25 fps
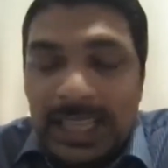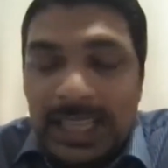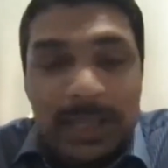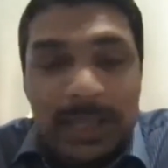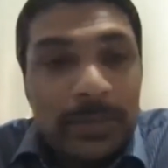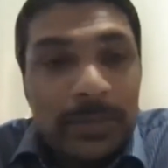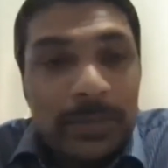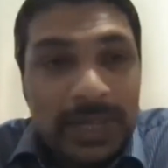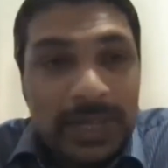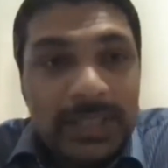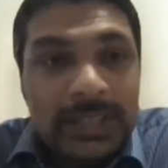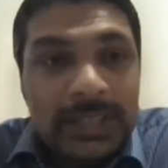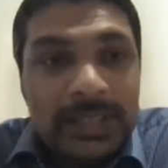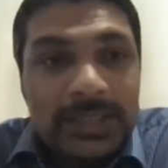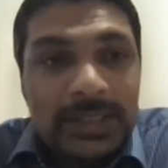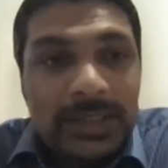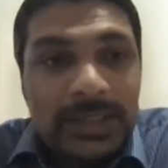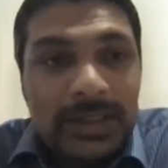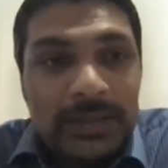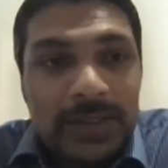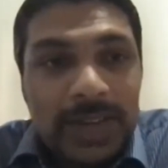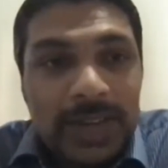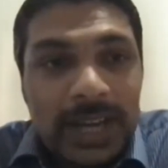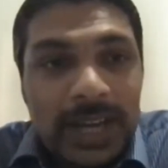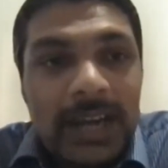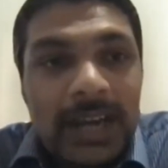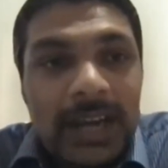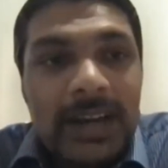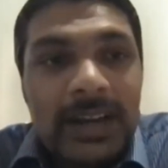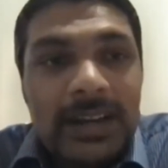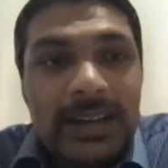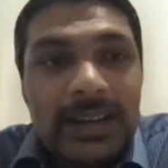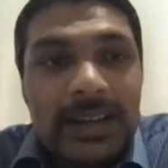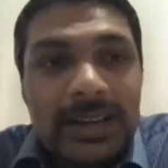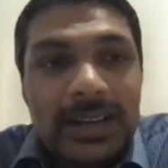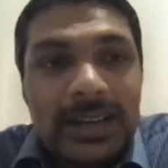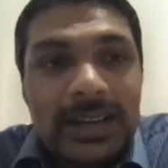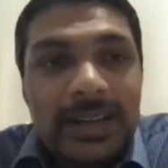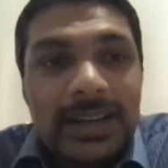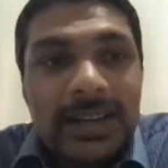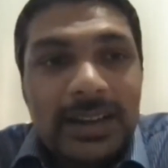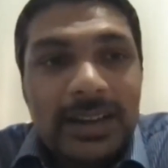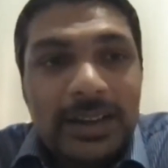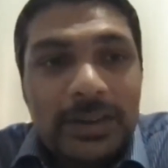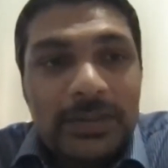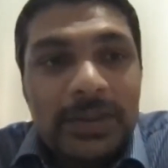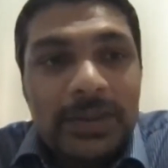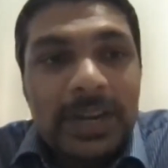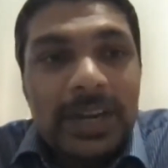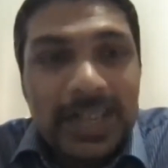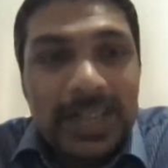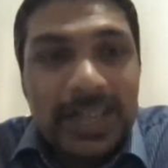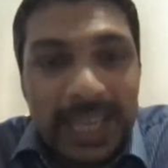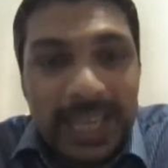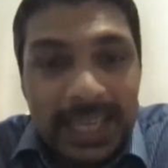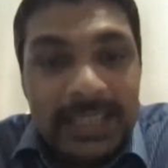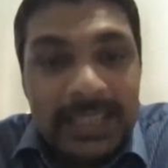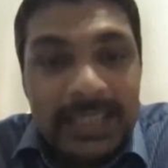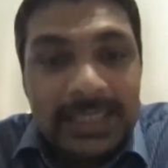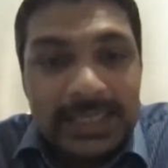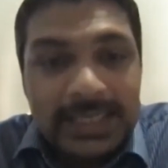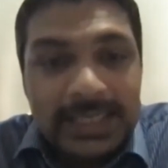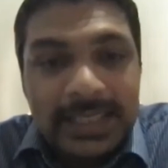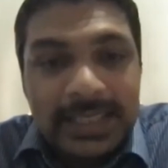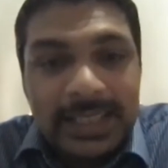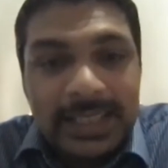the merits of our case.